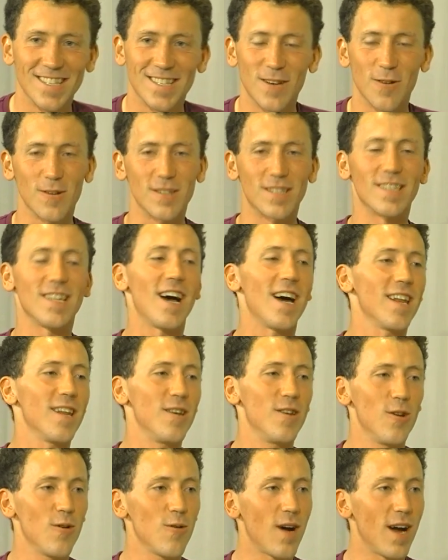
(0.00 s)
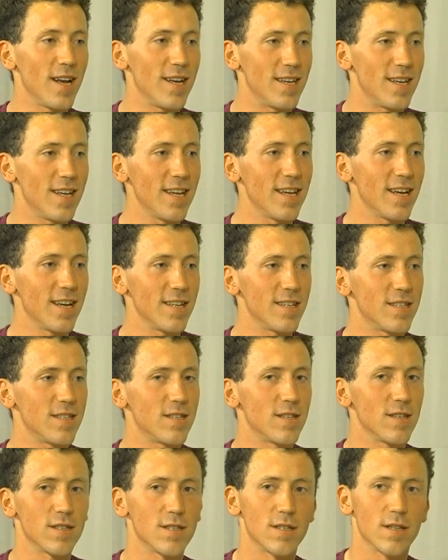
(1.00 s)
So it's not a new idea. It's
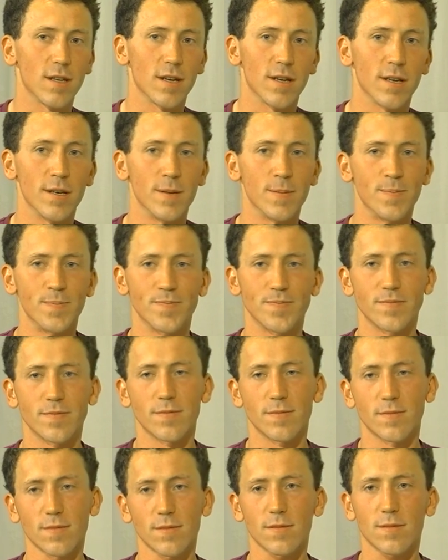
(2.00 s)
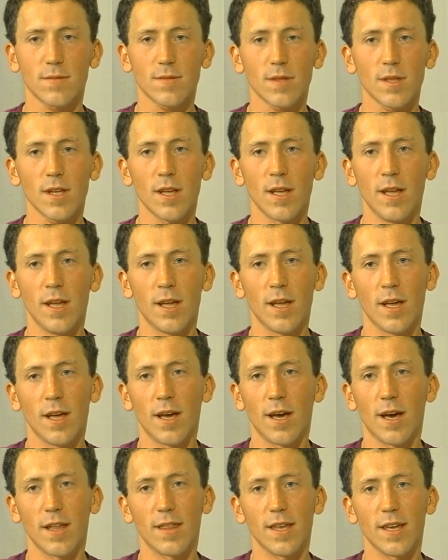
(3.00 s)
just, um,
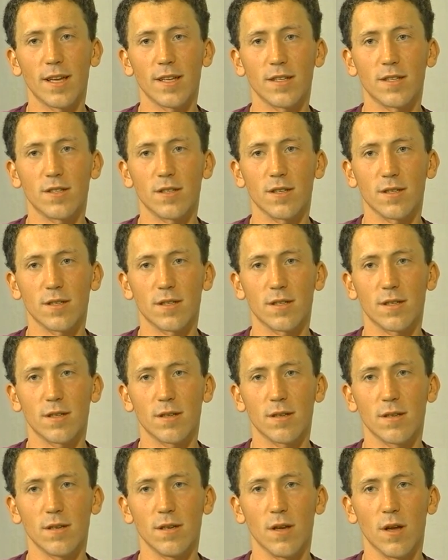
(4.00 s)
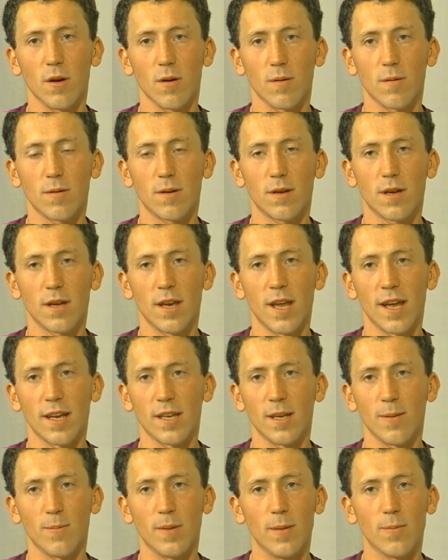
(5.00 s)
I think it's just, you know,
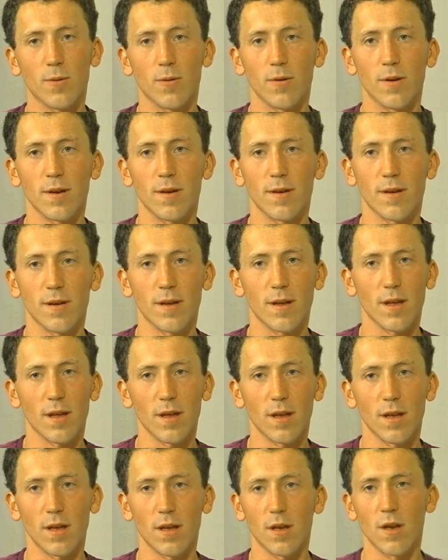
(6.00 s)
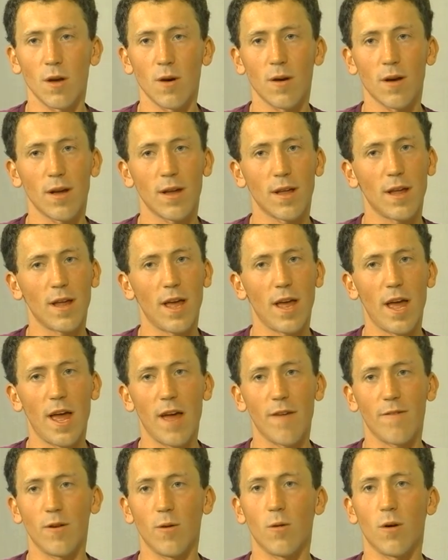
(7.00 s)
connecting people and, you know,
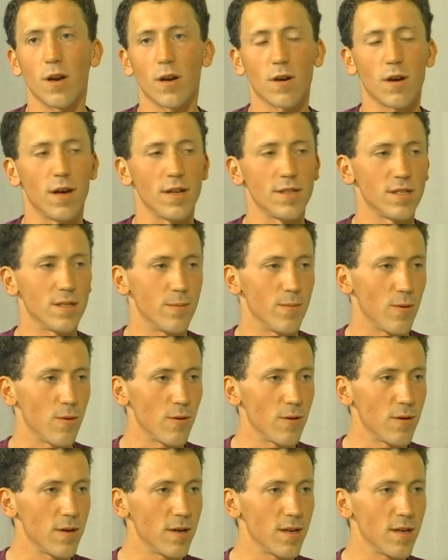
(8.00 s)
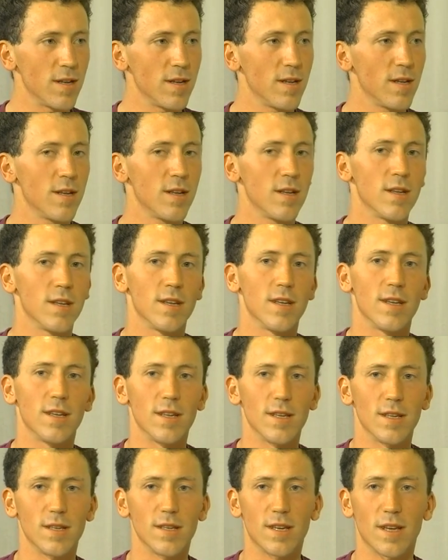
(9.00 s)
everyone across the board
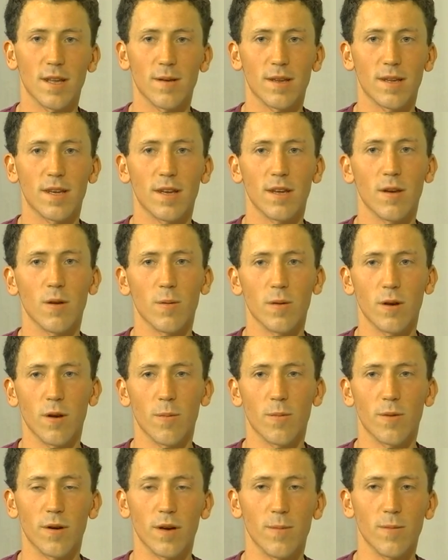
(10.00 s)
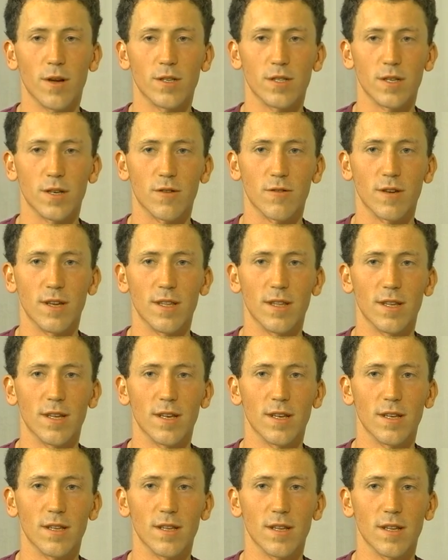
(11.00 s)
can, you know, you know pretty much agree
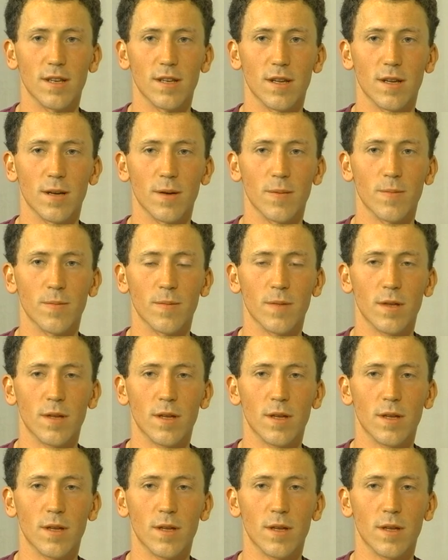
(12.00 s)
that, that um,